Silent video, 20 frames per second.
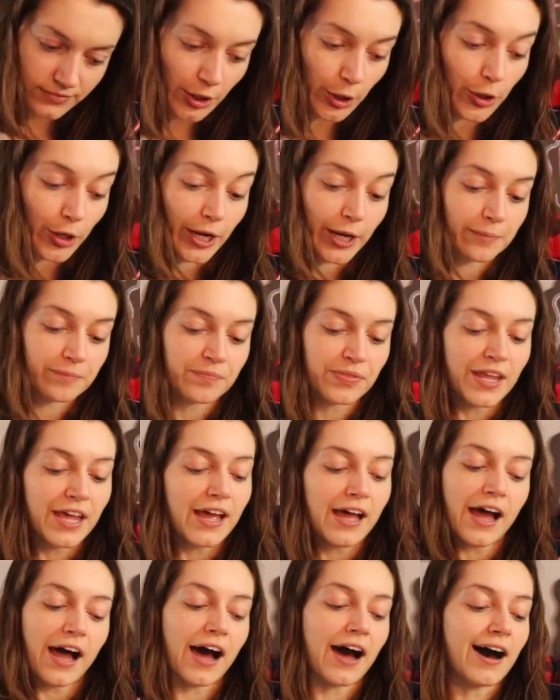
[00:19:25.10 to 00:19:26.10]
Okay.
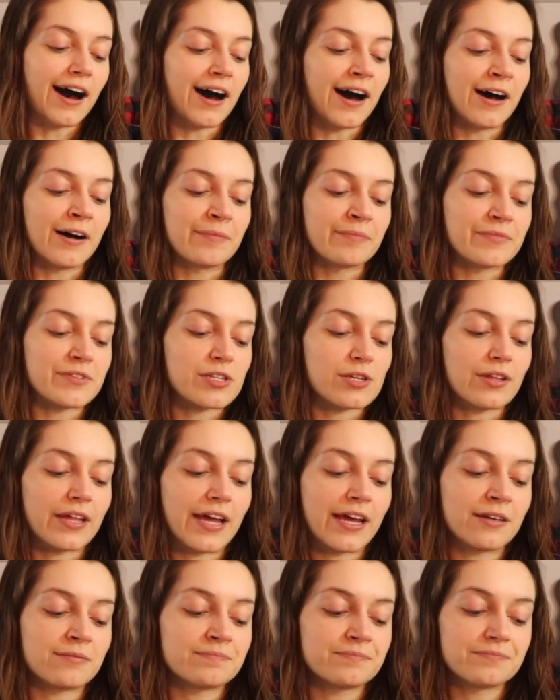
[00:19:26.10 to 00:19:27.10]
Um, so
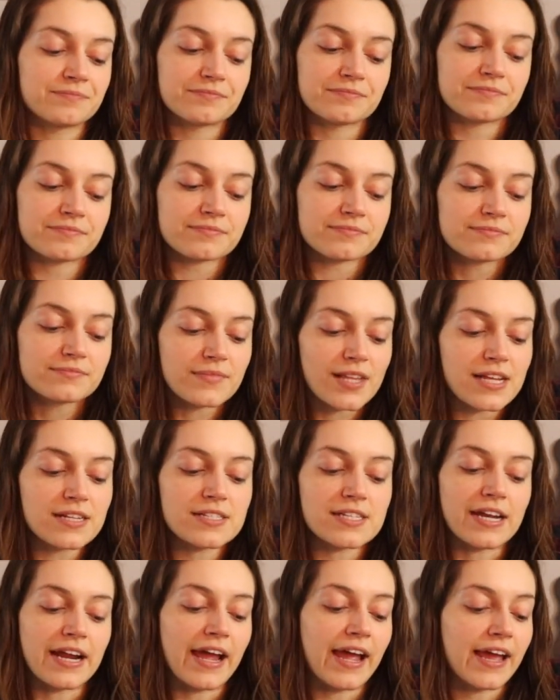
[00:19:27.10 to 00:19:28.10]
then,
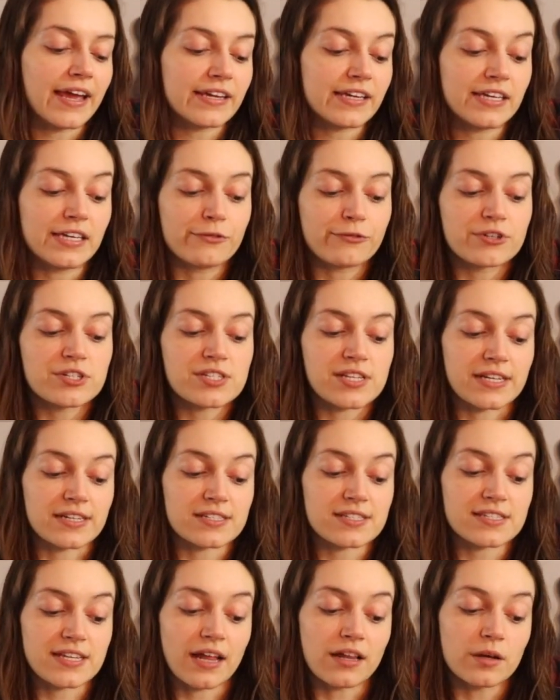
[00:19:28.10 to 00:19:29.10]
today, Kiefer's, like,
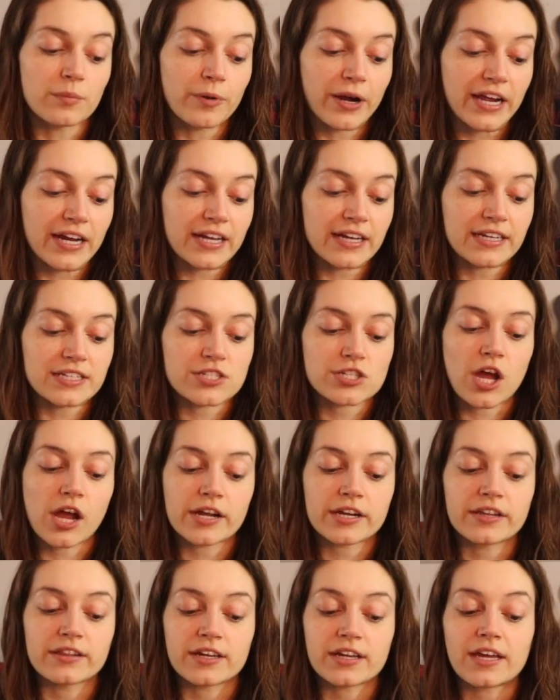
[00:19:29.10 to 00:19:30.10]
celebrating. He's
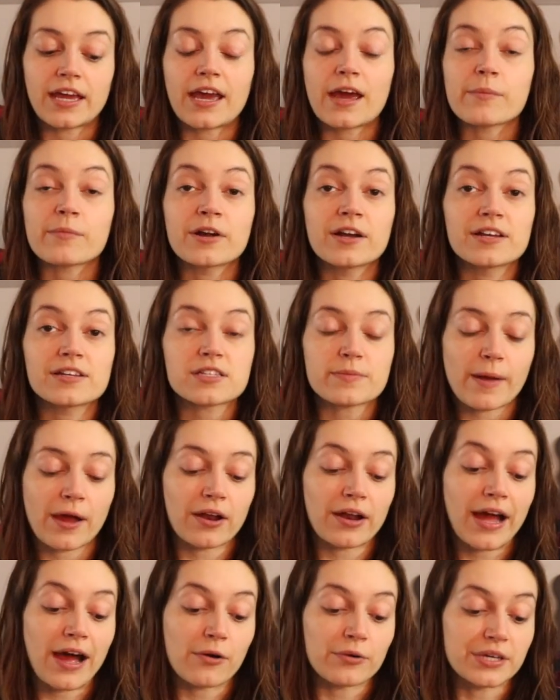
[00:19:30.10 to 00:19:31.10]
talking to the cameras
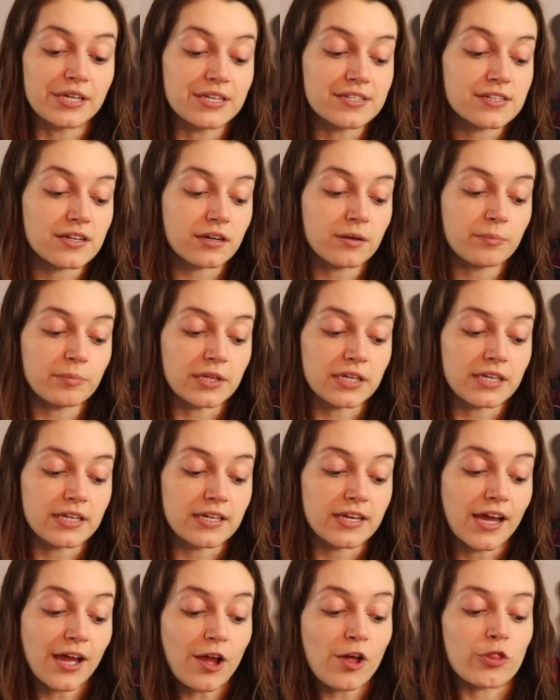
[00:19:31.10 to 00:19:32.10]
about how he's going to
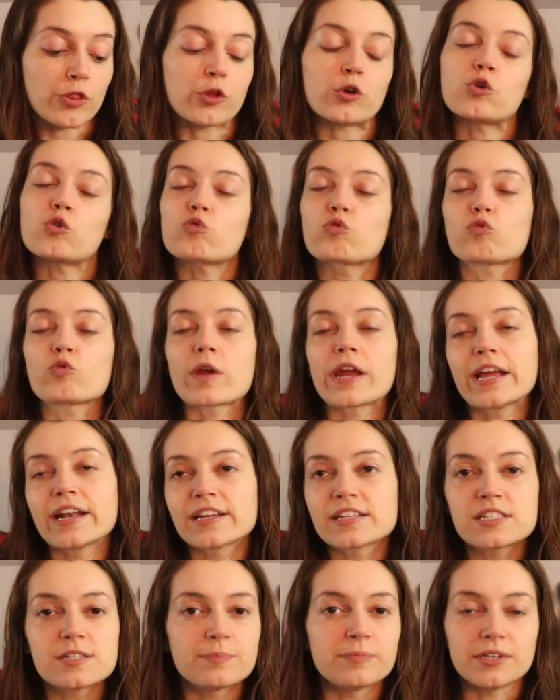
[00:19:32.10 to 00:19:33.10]
be the
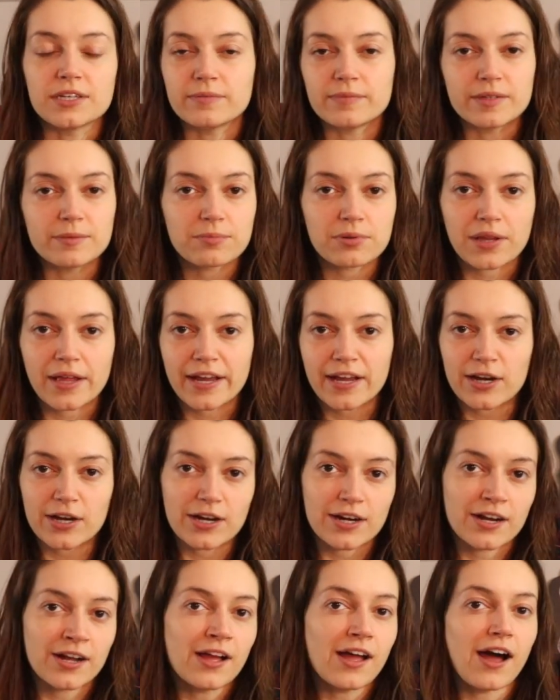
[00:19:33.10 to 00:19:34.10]
greatest B B
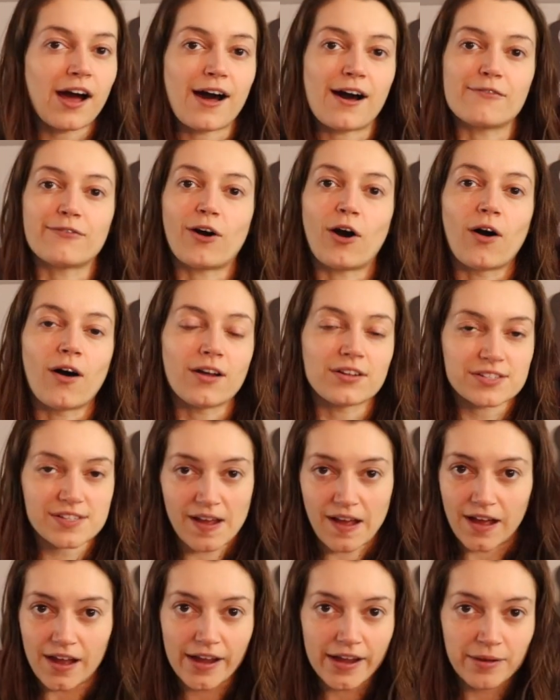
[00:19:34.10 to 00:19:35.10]
player of all
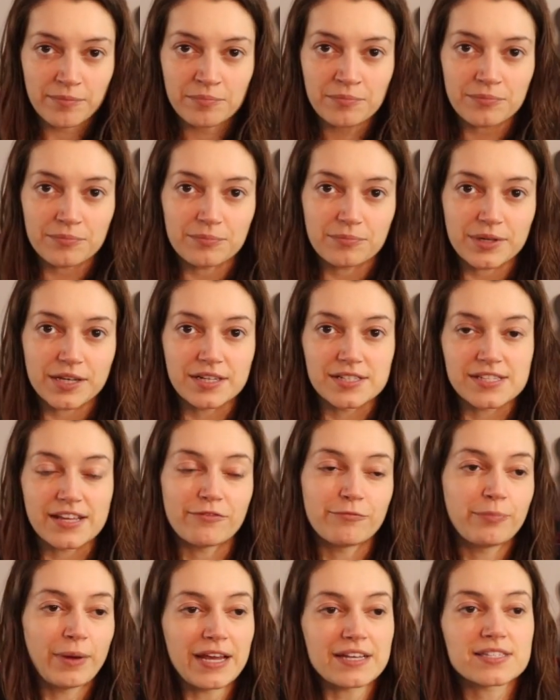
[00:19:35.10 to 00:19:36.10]
time. Because
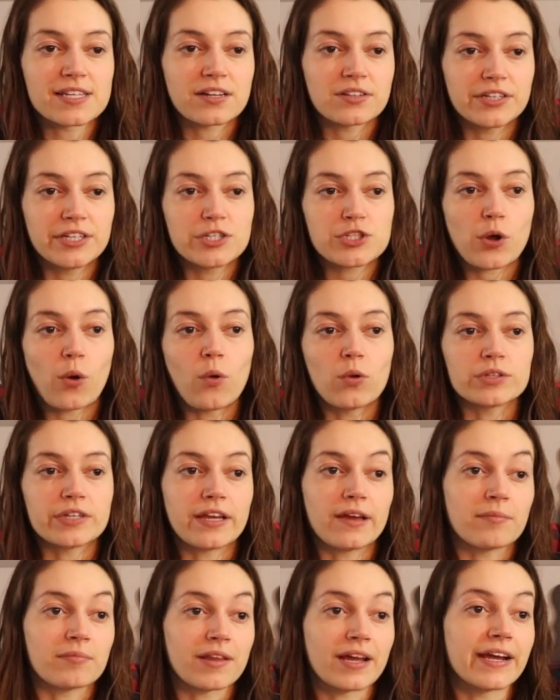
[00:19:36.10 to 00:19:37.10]
they basically told
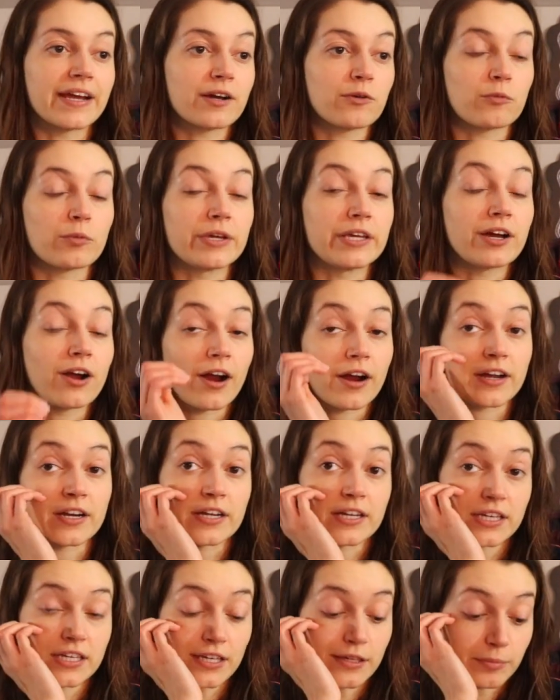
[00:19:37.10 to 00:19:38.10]
him, like, we are going
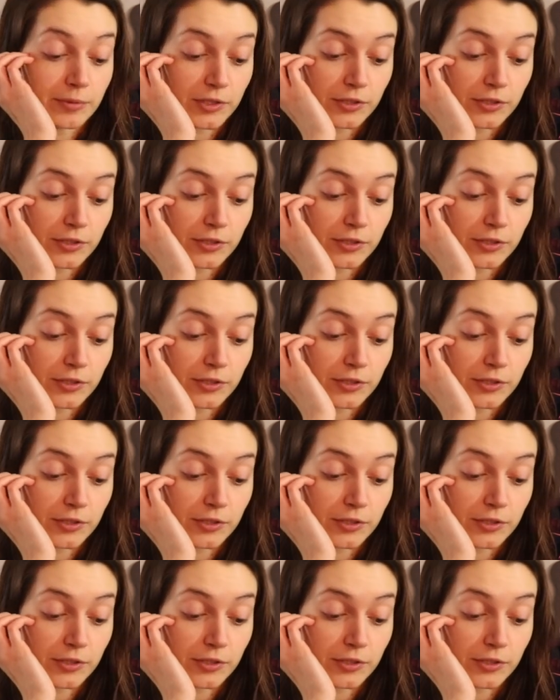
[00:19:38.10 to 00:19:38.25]
to keep